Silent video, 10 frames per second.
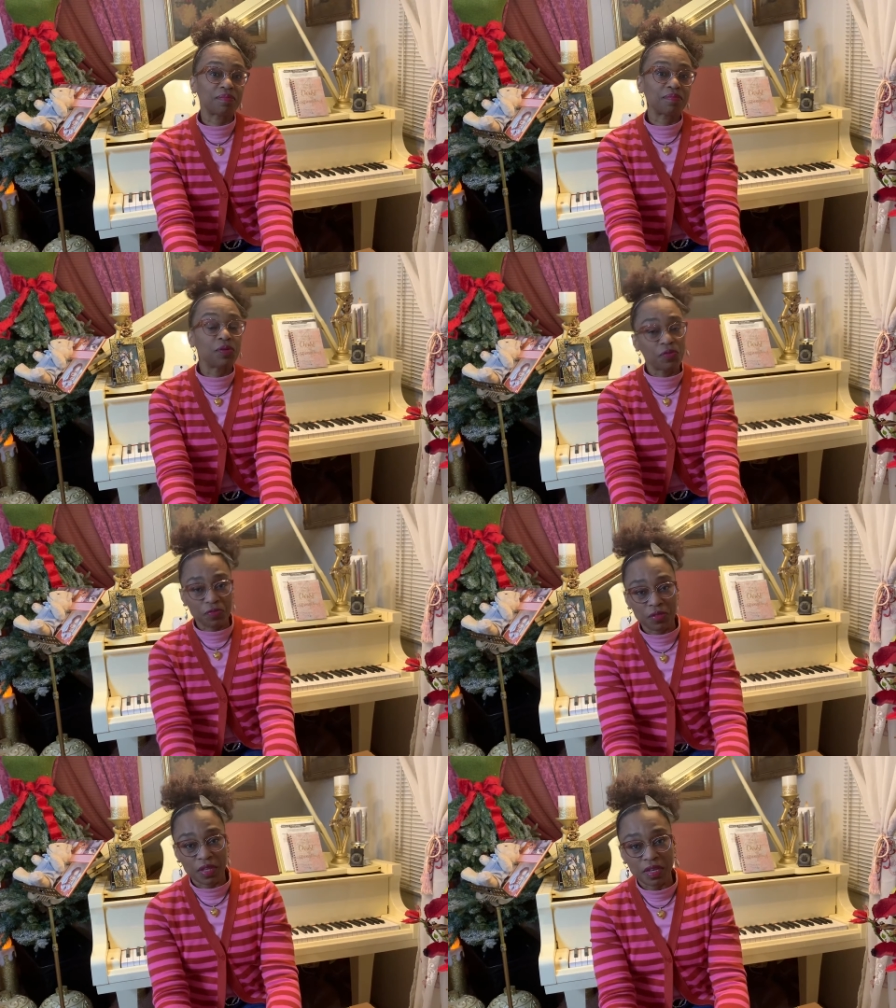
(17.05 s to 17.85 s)

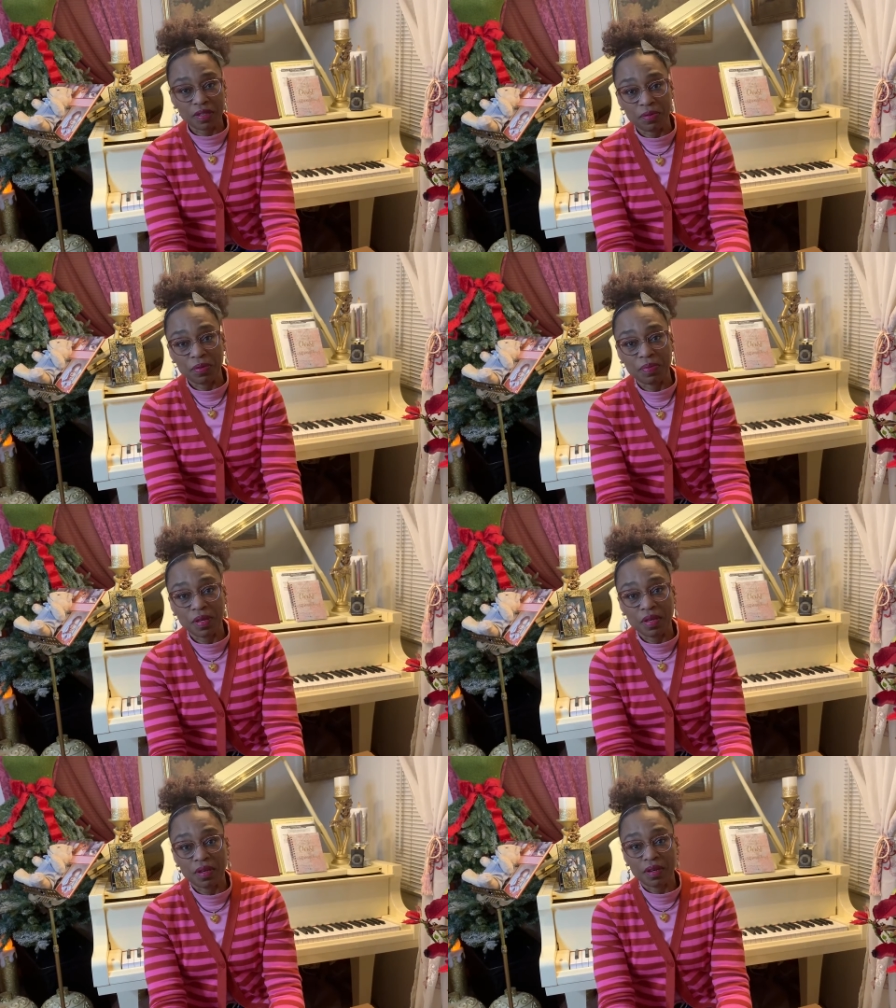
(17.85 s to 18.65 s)
beautiful things that would
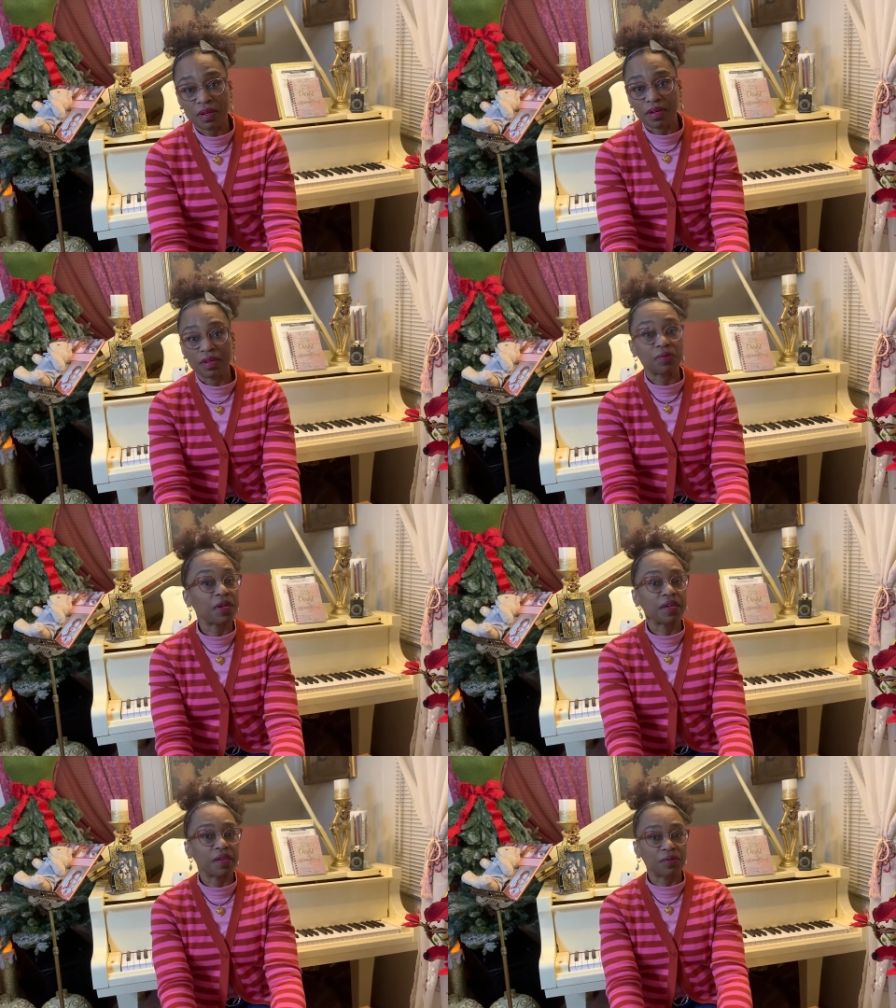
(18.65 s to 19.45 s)
be uh,
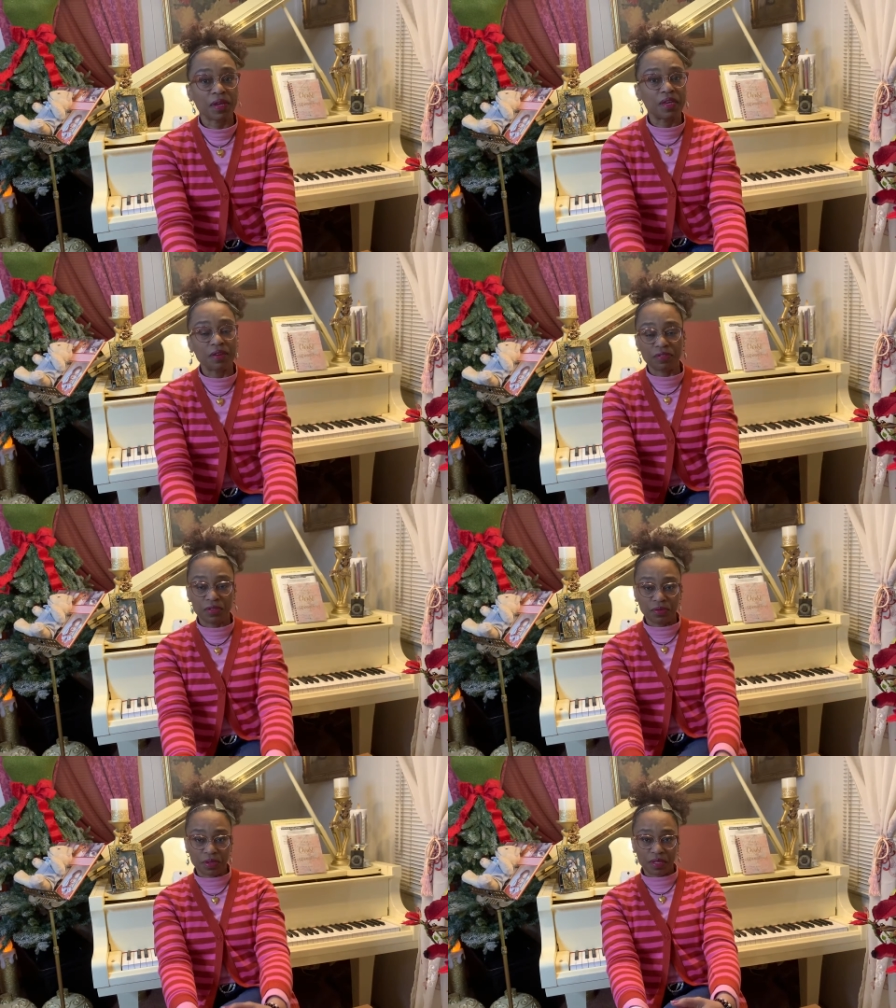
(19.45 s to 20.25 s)
great, great gifts
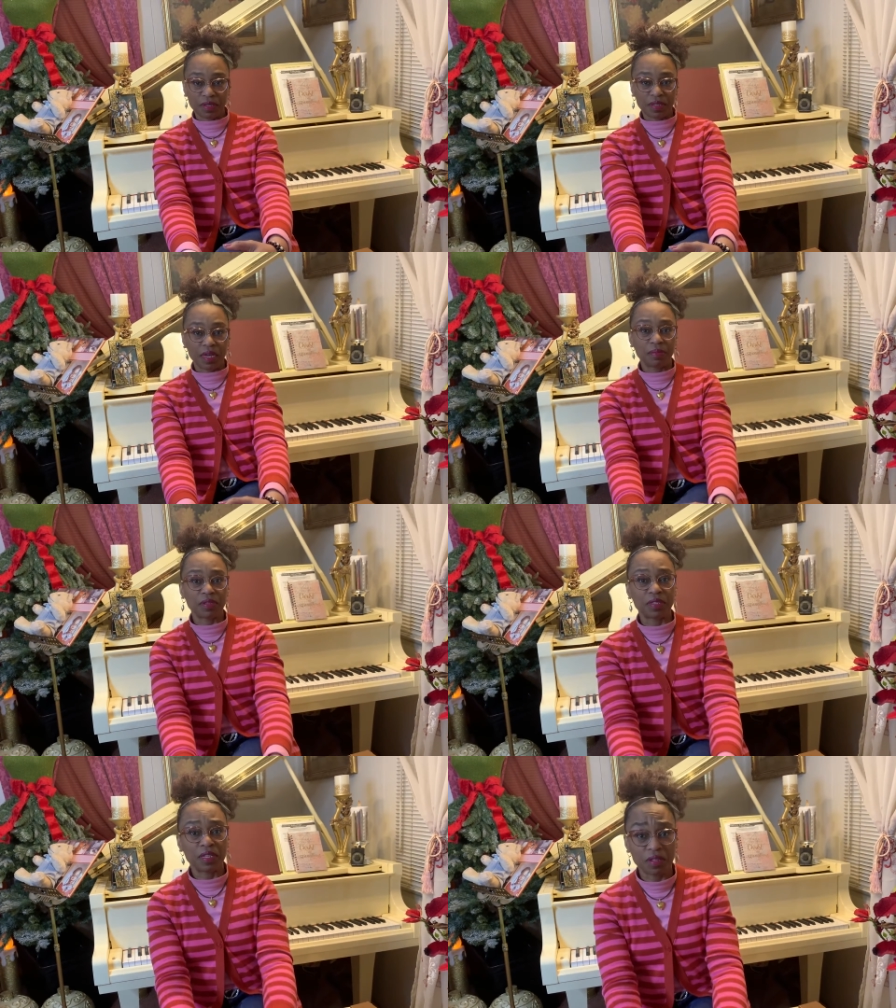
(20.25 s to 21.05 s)
during this time of the
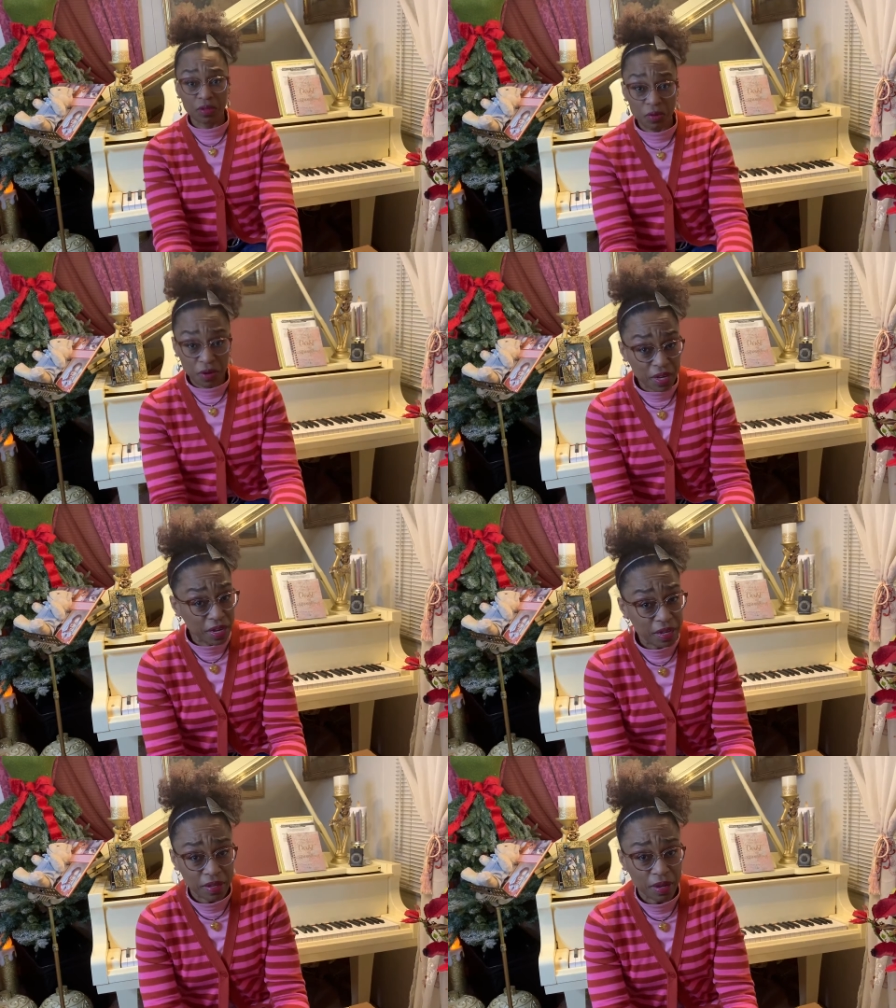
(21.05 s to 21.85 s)
season, or
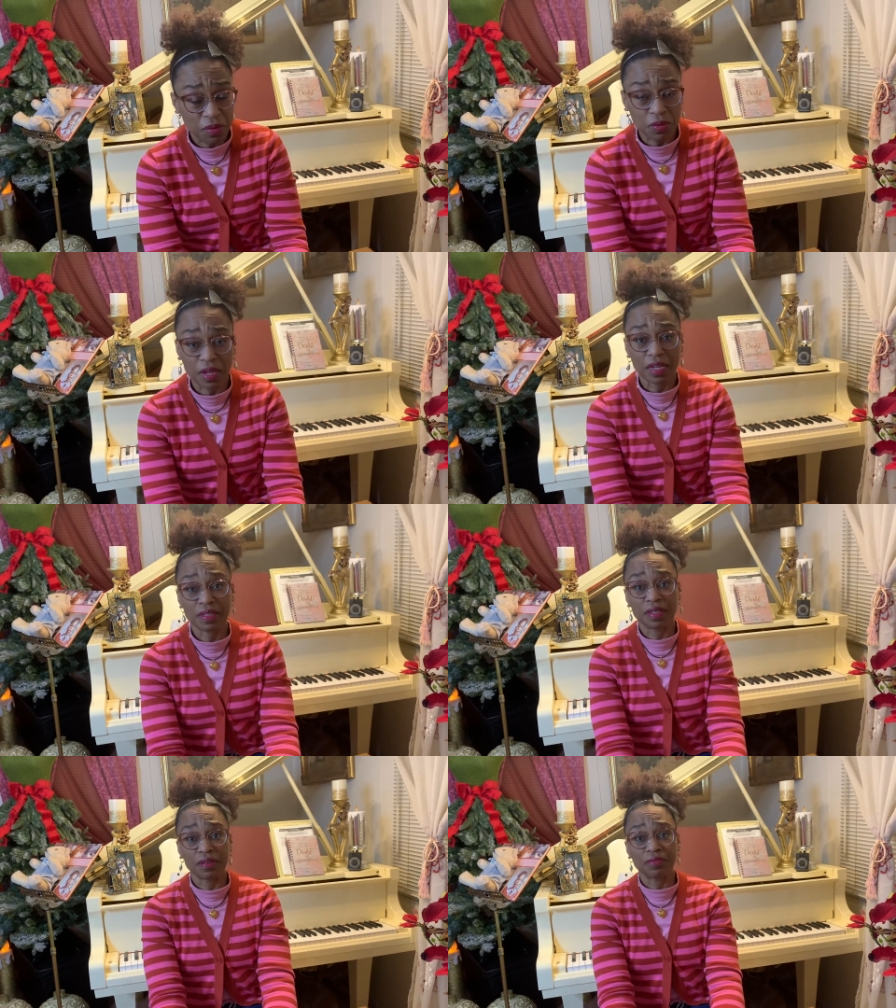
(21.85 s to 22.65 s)
any time you'd like to
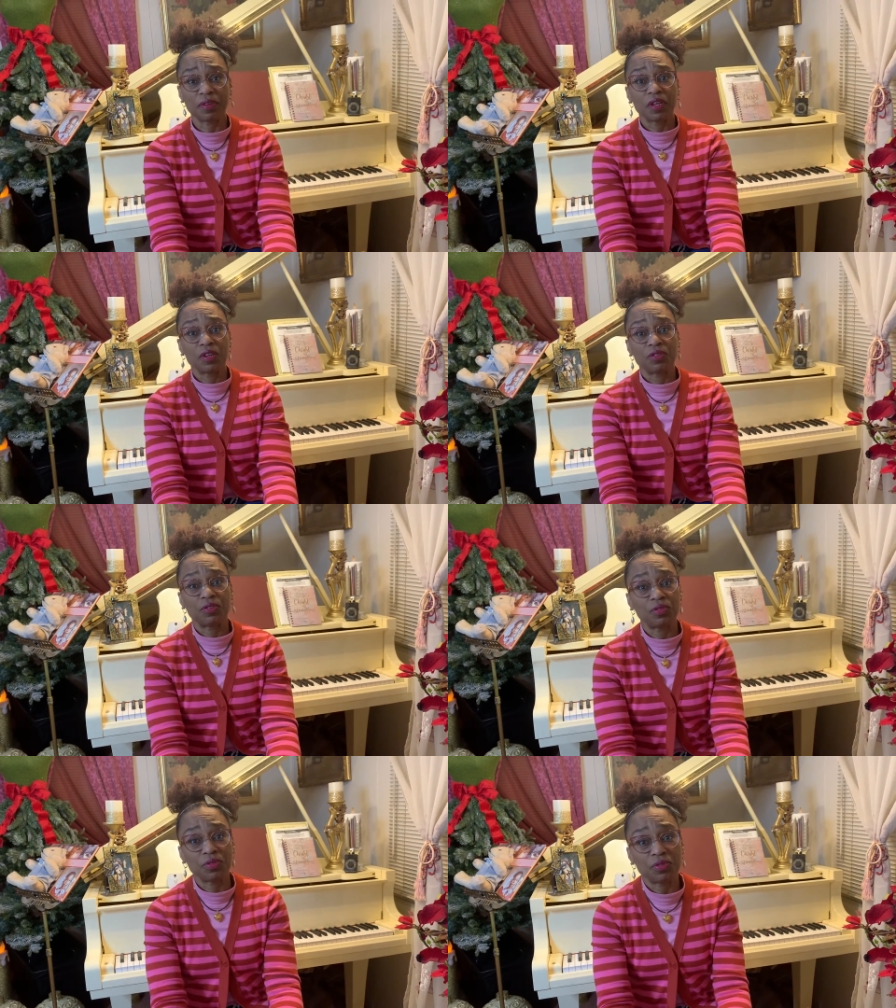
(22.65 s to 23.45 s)
give
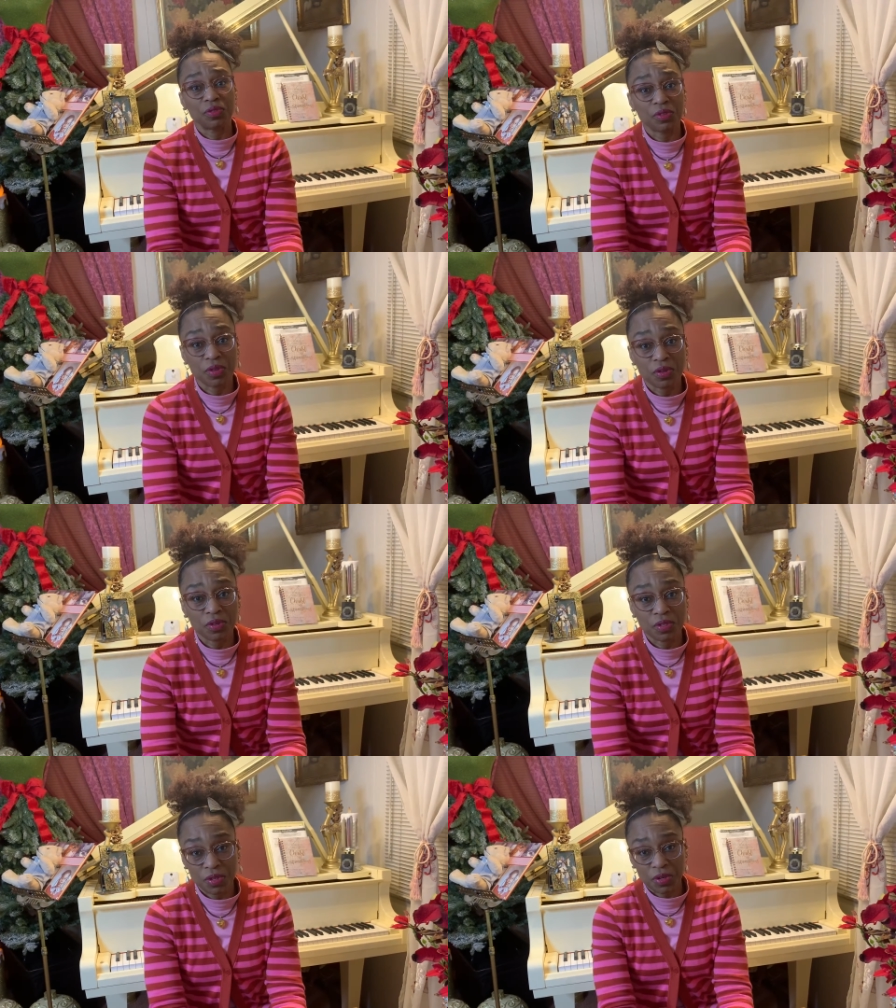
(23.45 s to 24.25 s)
to to your
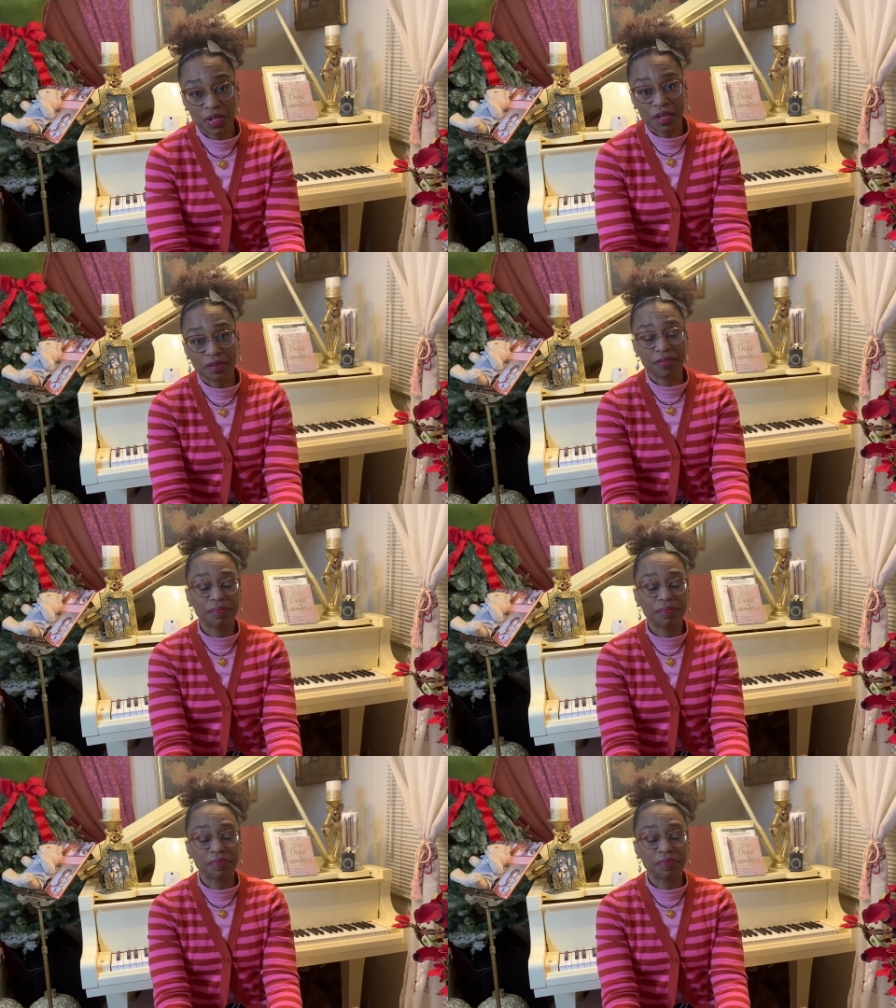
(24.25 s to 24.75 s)
to your love.